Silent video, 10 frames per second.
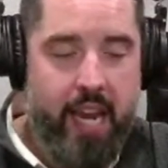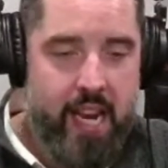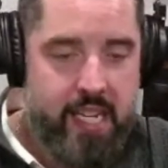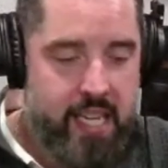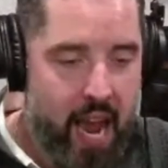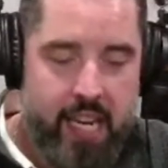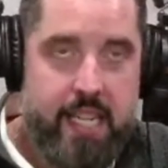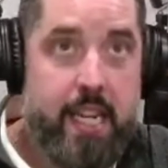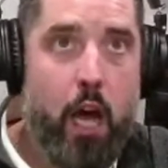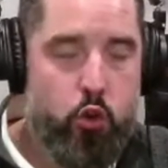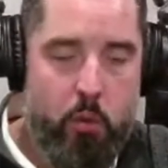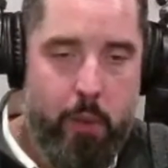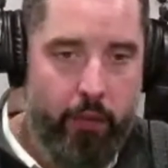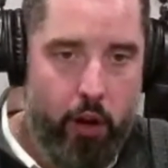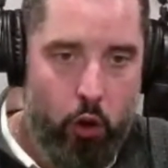I can tell
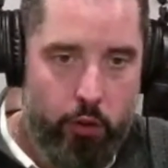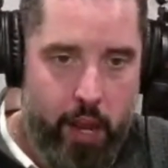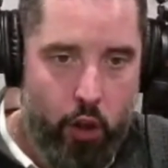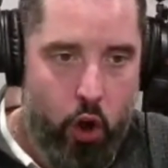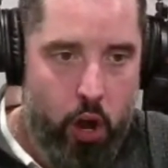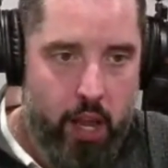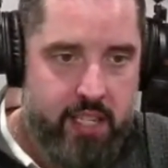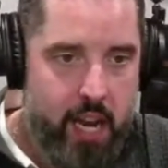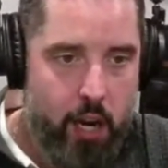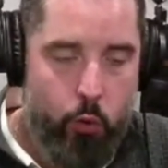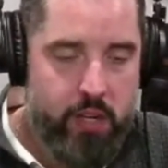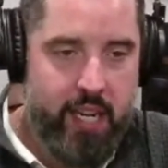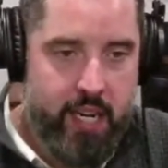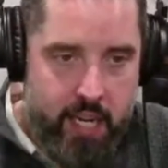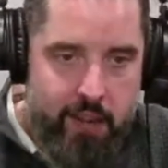you about that all day long. It's not
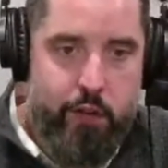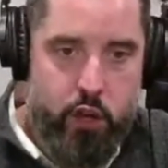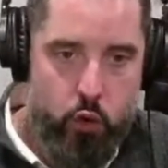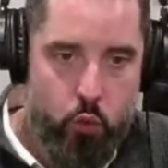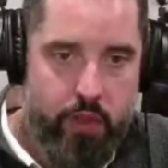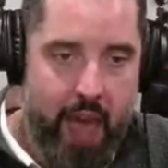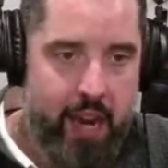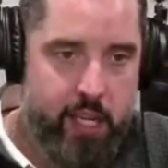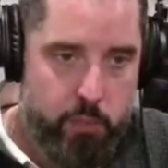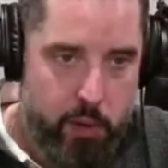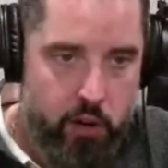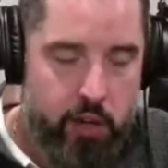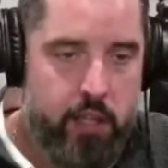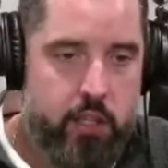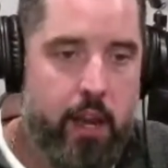going to give you that
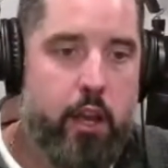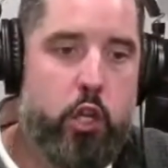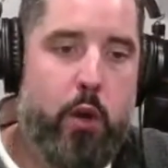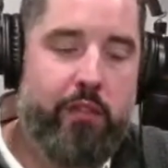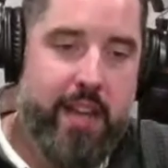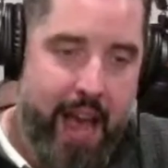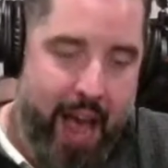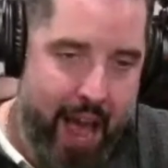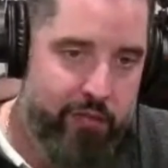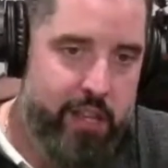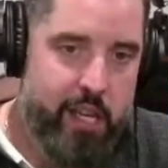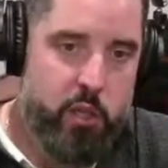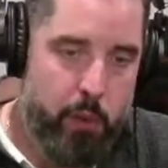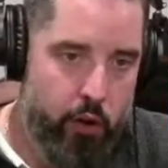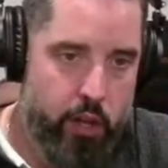experience. You have to have
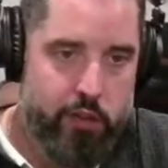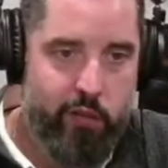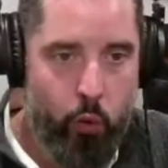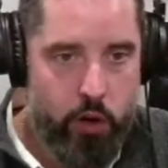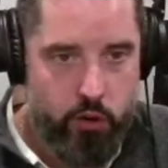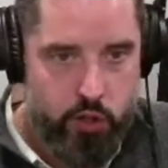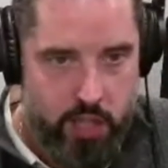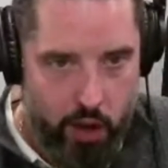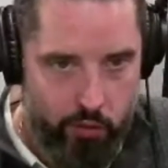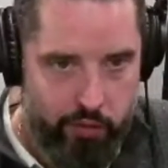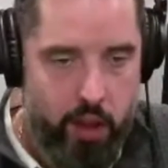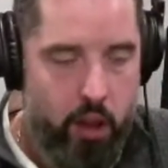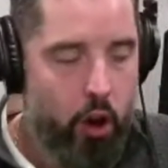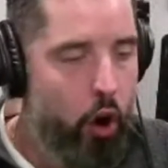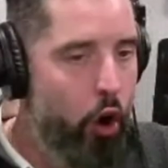the experience for yourself.